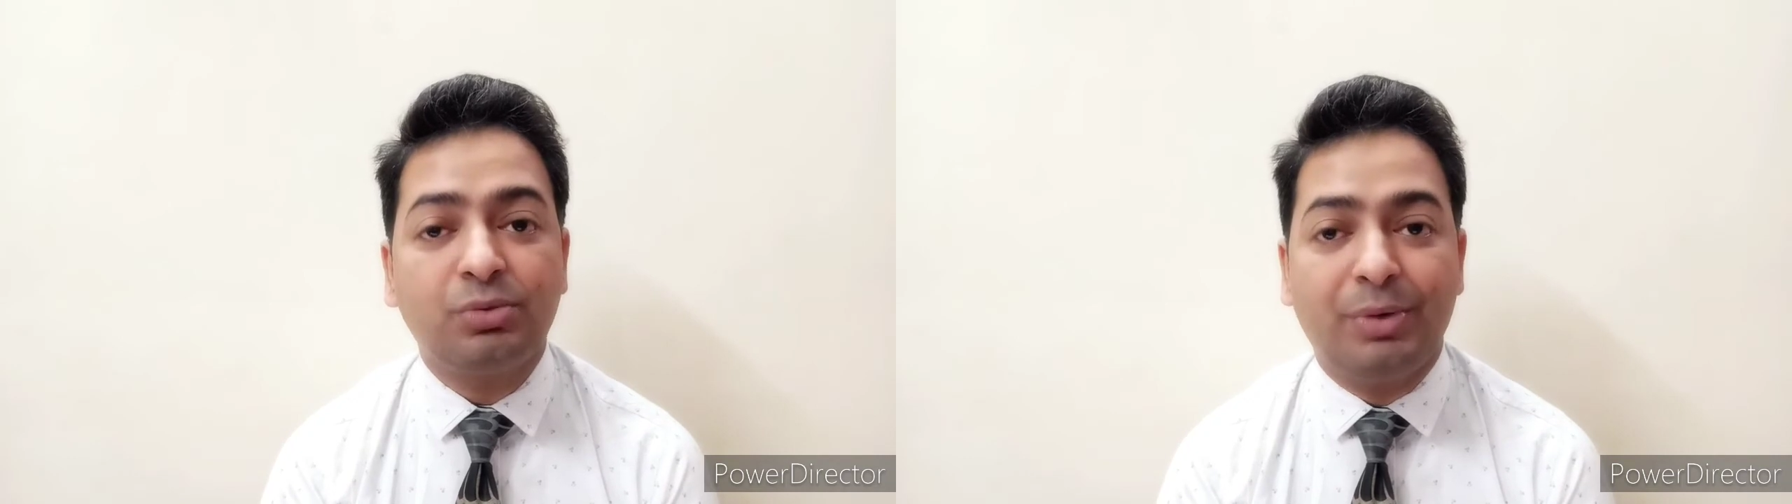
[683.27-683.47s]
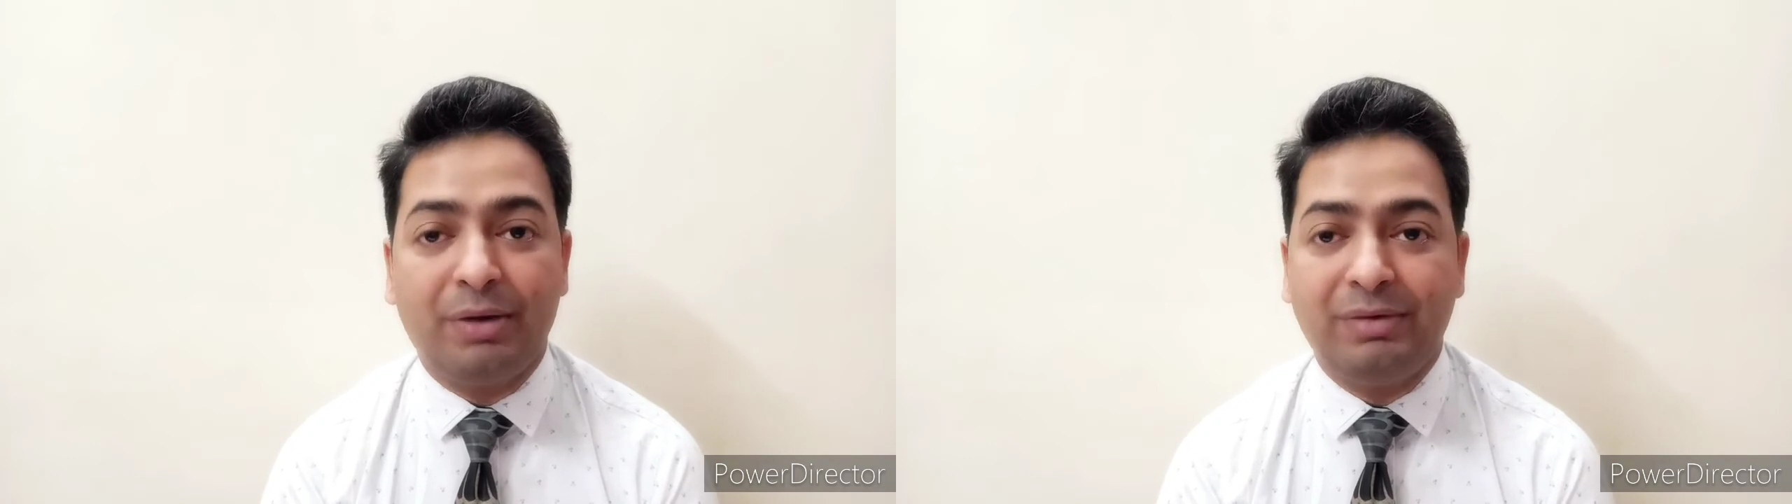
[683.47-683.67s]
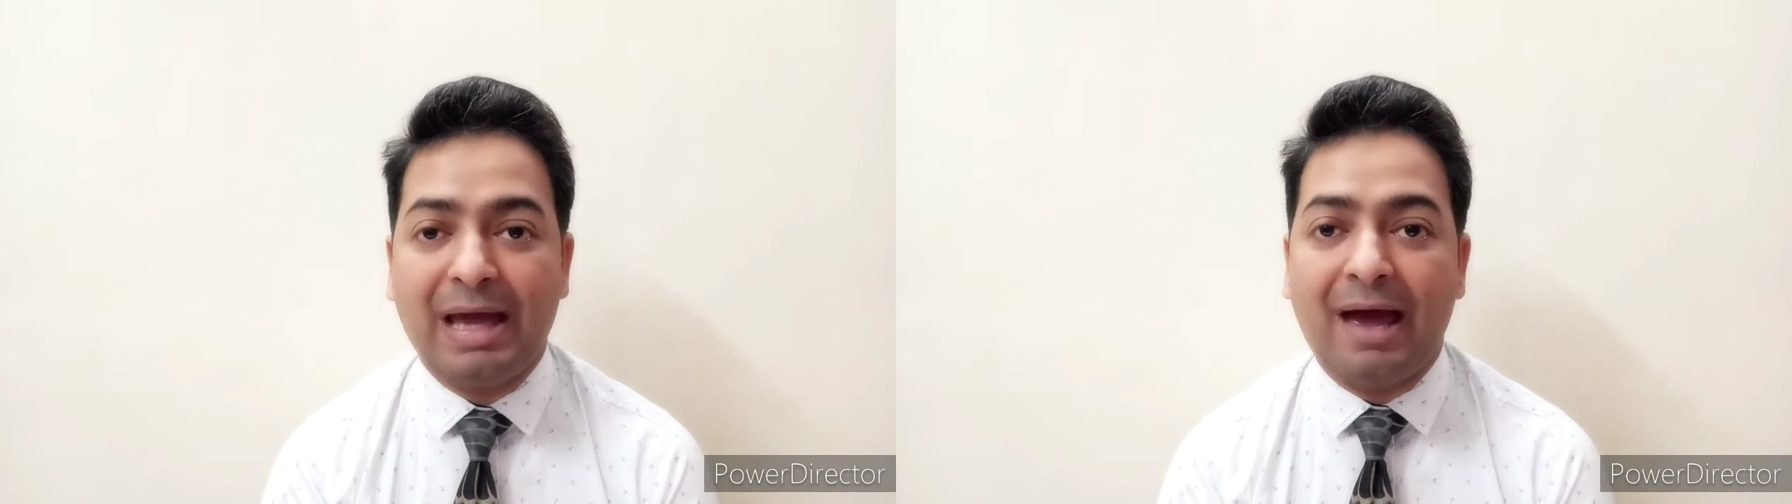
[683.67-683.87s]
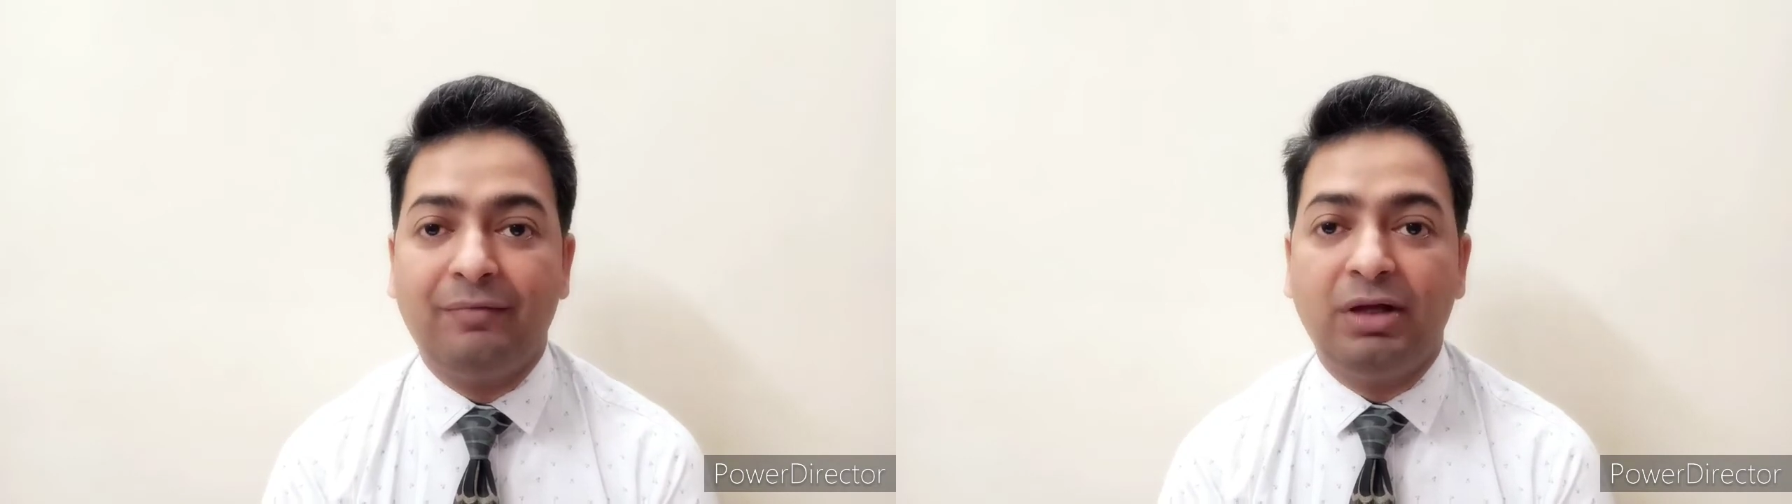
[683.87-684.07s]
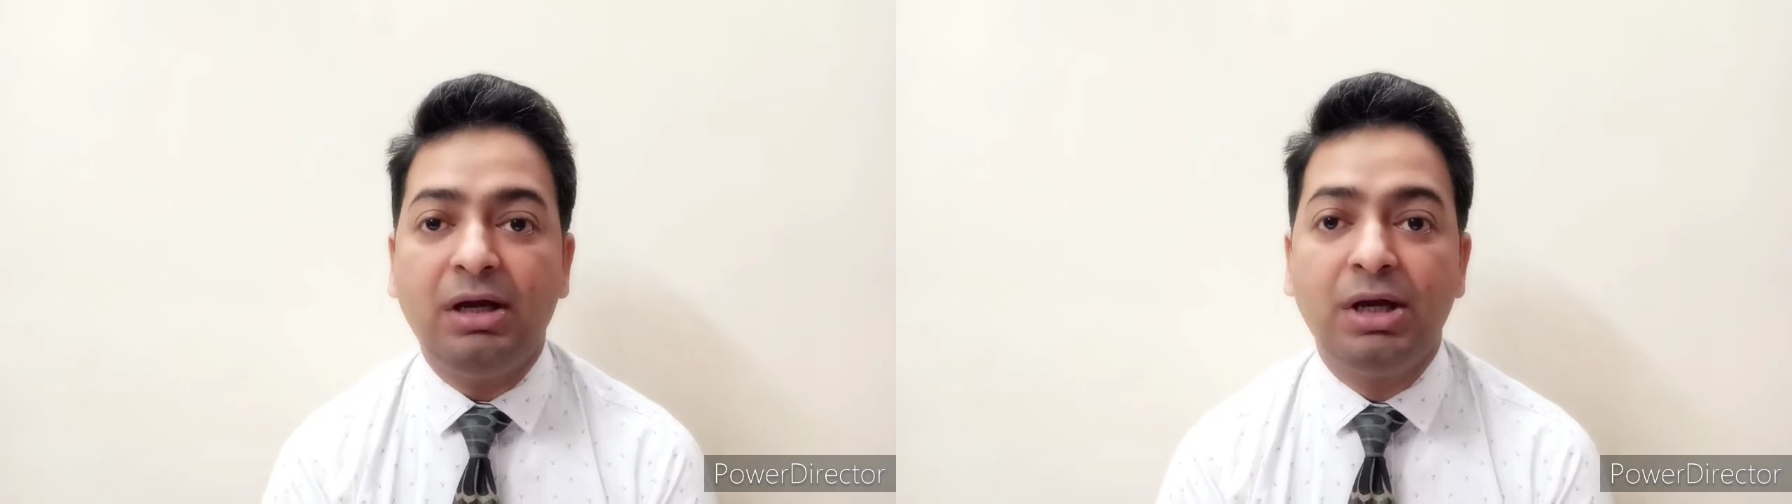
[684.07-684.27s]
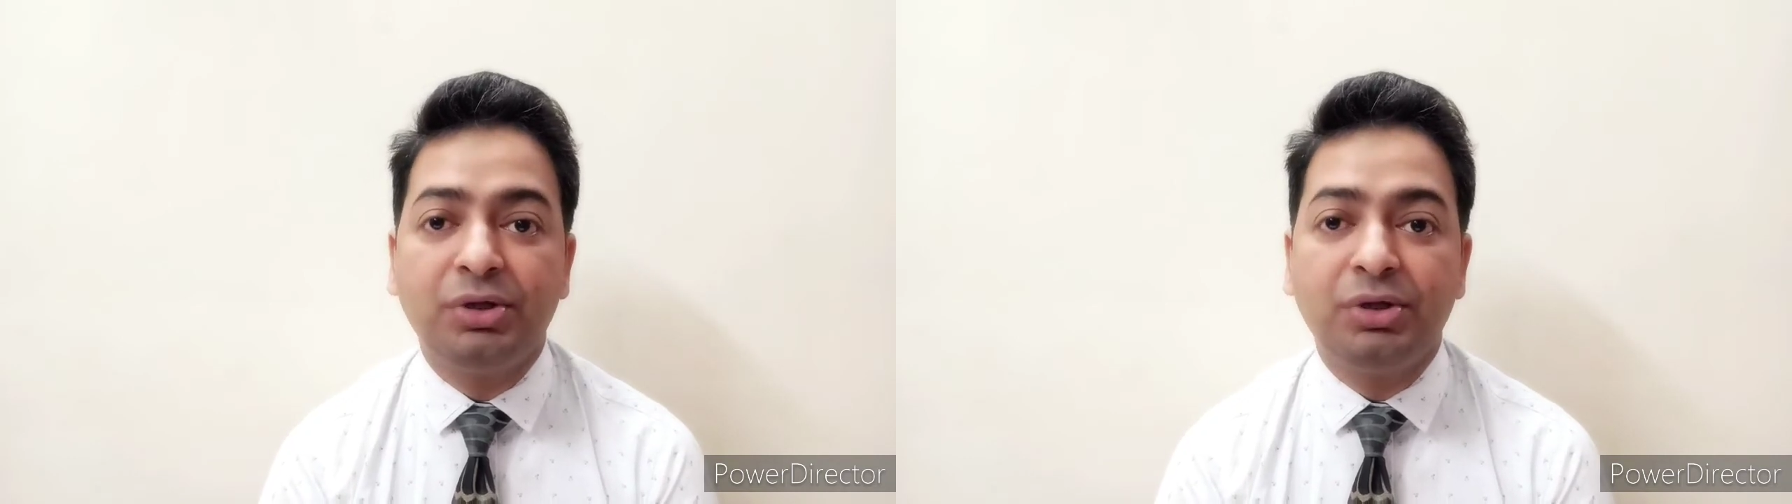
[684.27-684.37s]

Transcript: where we have the